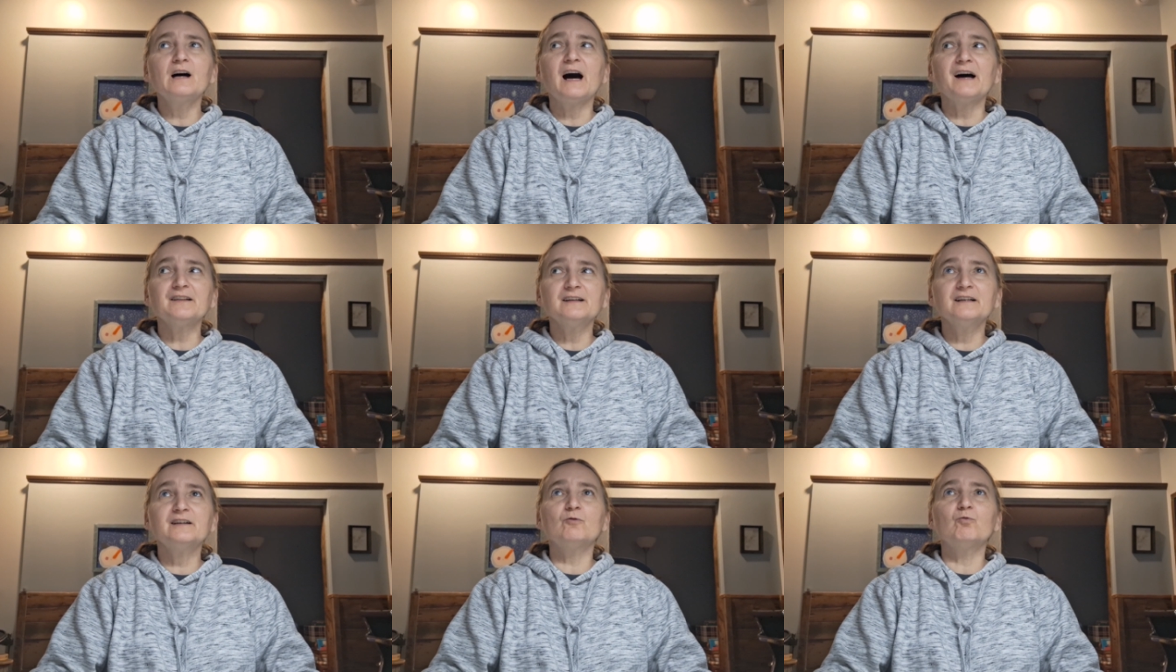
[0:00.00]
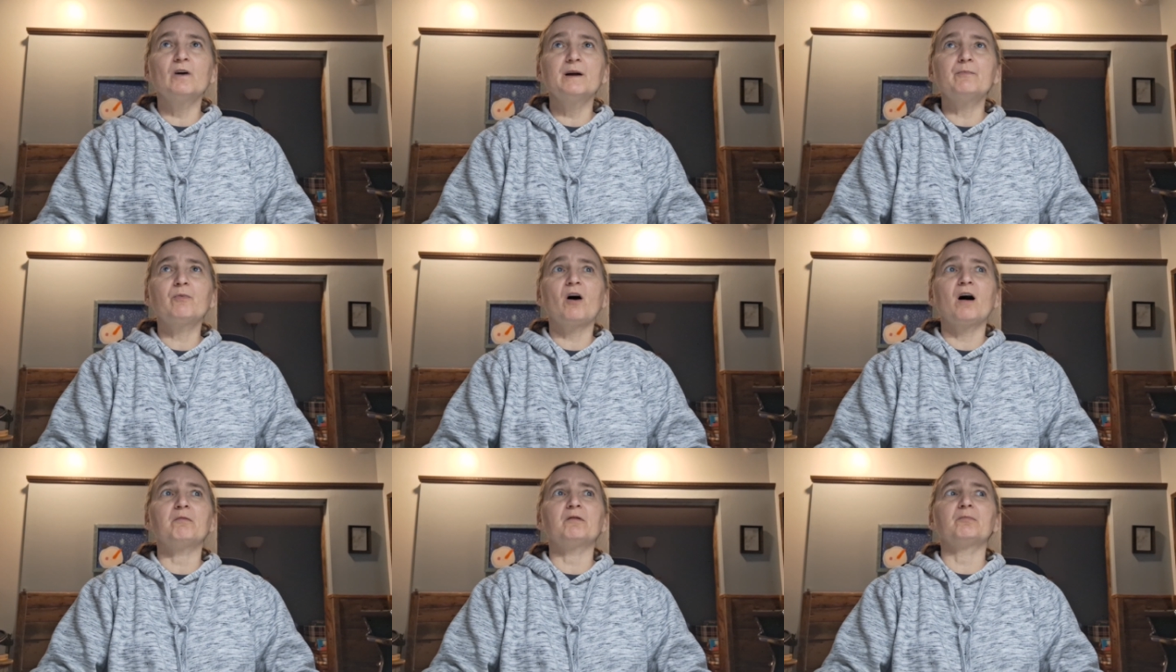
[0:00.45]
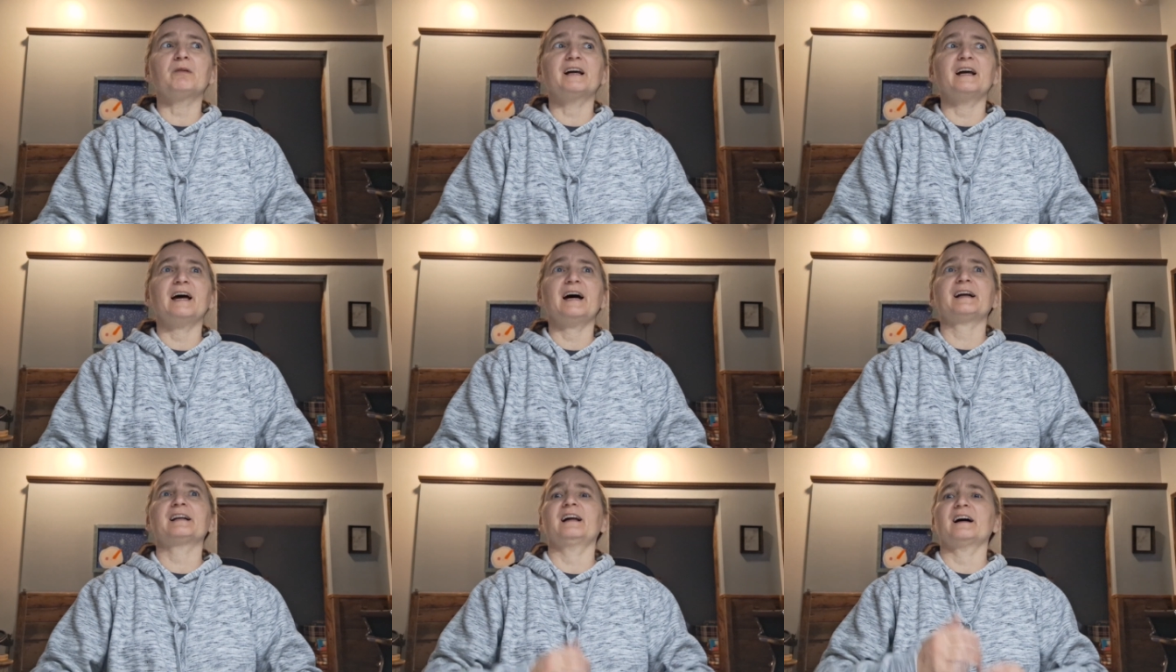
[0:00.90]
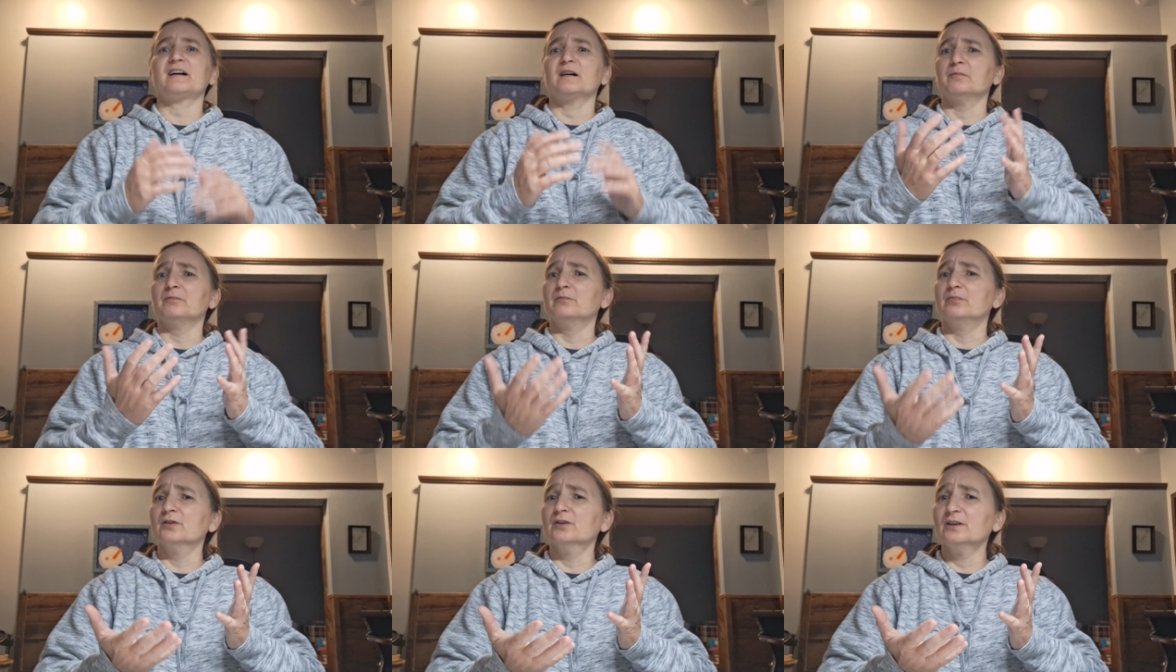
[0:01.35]
i think we probably had like
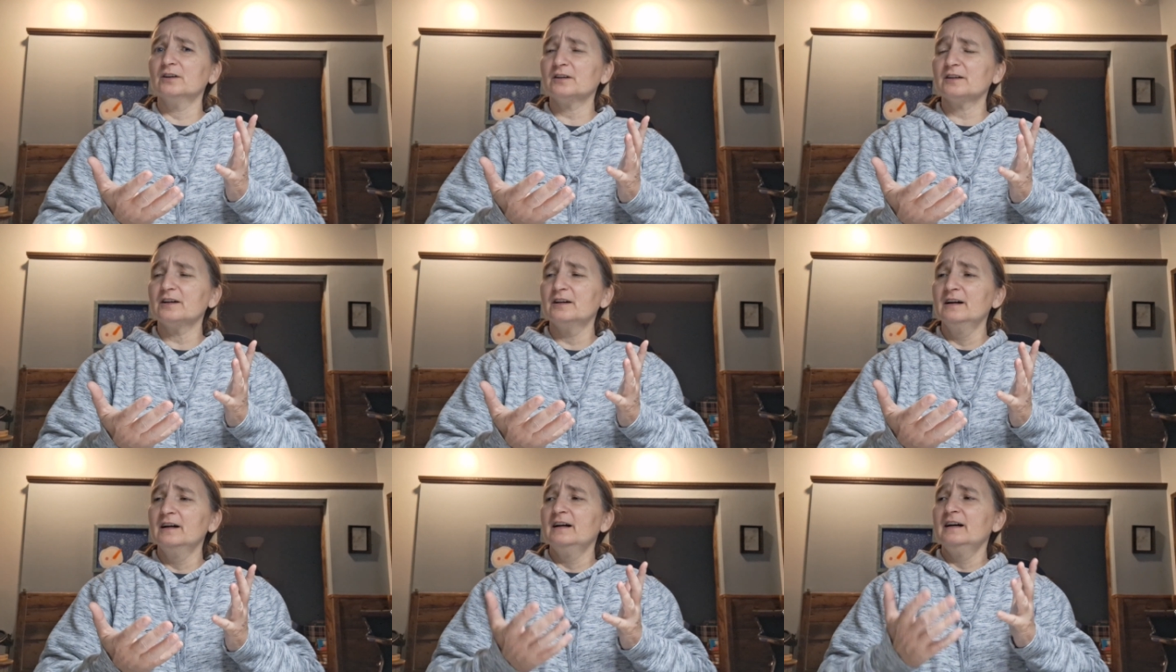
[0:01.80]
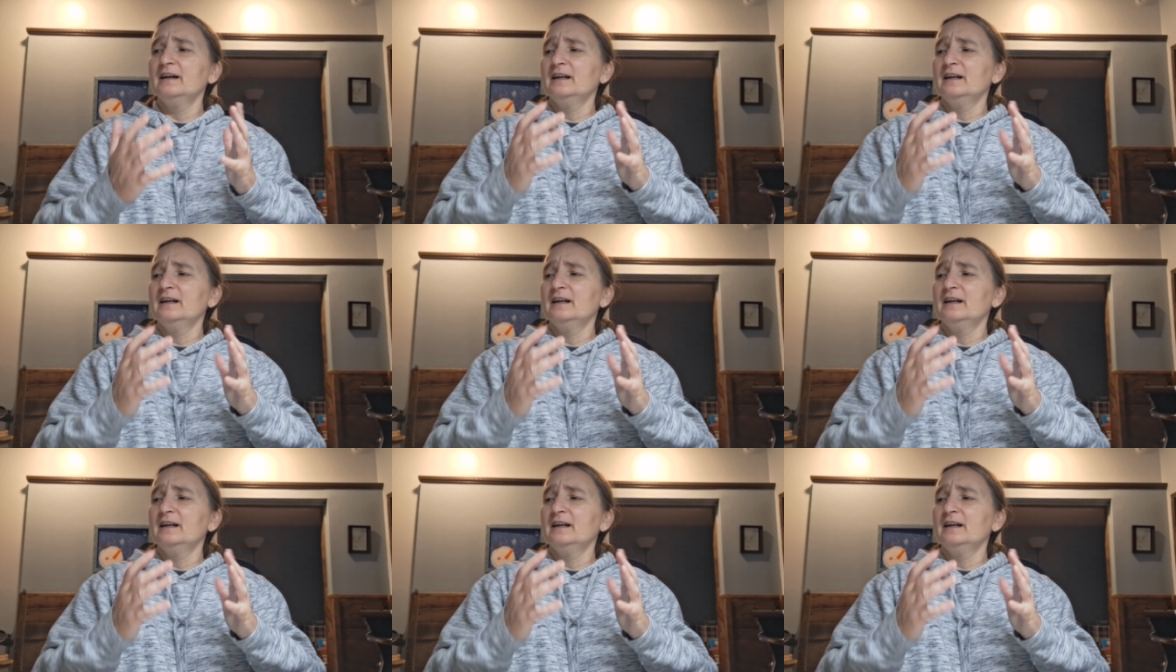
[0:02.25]
a book